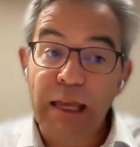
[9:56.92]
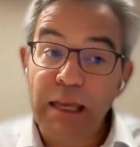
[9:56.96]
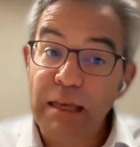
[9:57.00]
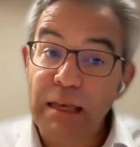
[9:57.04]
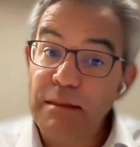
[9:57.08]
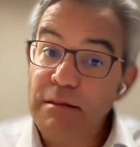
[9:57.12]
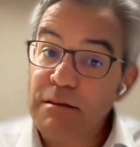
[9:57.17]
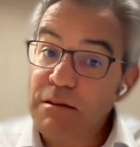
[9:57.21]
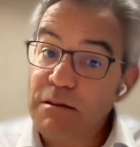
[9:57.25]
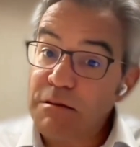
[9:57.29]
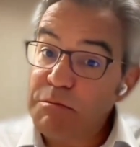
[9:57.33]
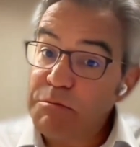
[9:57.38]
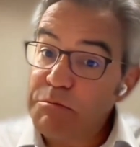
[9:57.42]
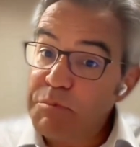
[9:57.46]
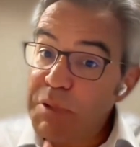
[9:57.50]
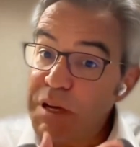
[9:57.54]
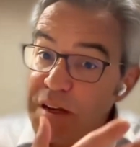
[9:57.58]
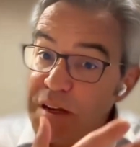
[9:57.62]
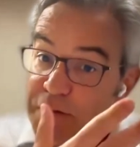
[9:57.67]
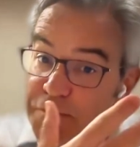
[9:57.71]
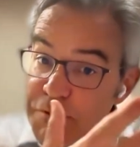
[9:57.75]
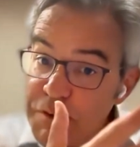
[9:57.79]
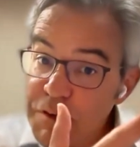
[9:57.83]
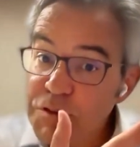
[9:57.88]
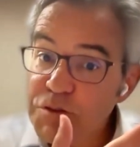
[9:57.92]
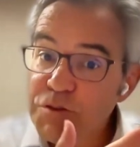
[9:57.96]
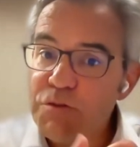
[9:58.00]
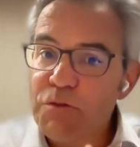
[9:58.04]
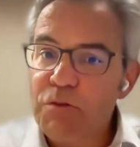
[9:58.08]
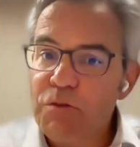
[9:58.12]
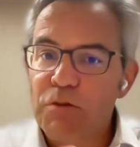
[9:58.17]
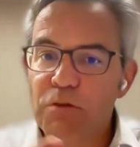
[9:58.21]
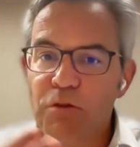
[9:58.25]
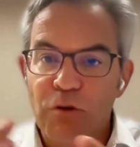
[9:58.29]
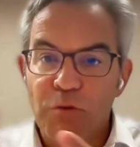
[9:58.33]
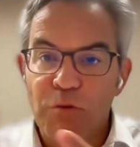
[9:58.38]
either
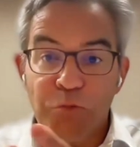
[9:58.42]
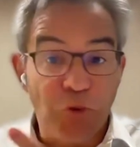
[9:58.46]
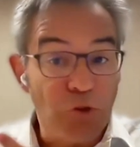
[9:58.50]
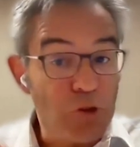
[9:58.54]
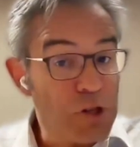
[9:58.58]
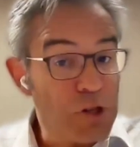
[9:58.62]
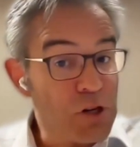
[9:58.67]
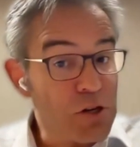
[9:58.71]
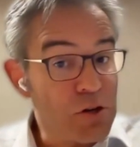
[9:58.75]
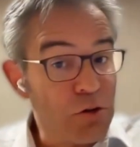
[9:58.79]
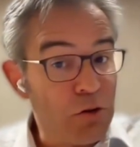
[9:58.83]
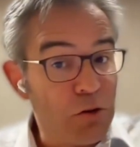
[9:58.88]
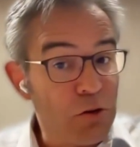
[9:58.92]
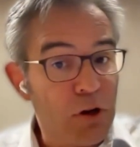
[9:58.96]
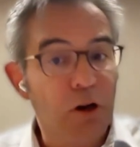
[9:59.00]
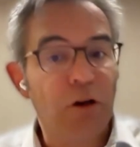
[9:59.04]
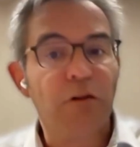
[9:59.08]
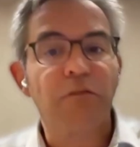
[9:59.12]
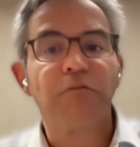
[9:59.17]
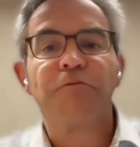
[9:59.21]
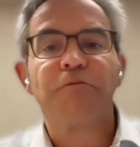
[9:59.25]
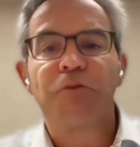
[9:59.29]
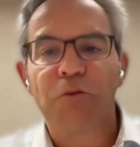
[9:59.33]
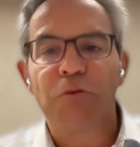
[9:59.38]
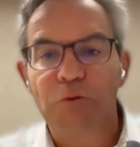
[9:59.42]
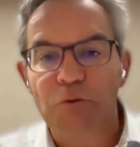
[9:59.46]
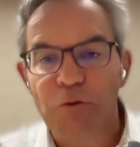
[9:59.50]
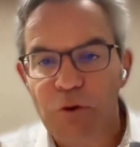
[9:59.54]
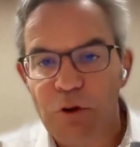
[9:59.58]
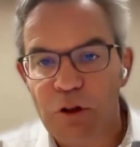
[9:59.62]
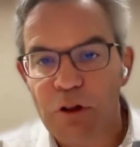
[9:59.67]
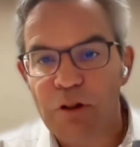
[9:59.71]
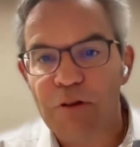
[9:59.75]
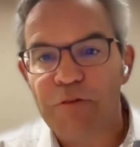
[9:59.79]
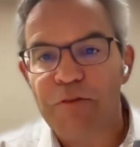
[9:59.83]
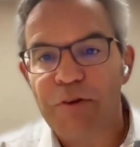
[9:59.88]
beneficial or potential harmful
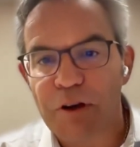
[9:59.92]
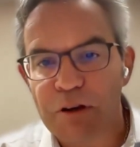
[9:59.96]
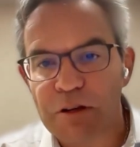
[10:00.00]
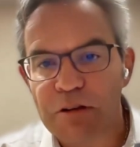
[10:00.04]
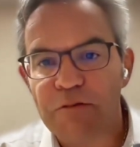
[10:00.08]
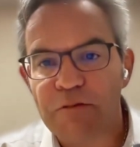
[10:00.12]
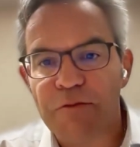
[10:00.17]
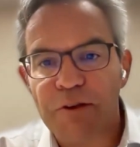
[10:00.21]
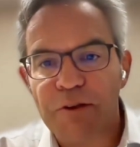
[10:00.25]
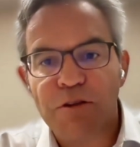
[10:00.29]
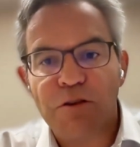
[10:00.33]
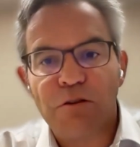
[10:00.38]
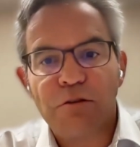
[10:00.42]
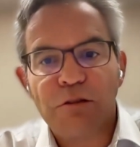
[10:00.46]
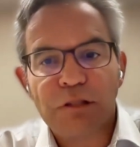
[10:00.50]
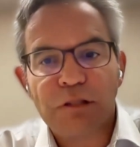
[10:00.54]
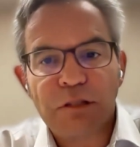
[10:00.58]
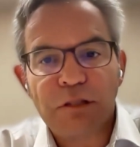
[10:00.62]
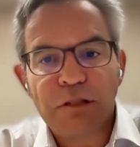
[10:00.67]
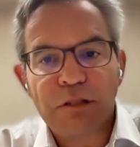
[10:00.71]
role of artificial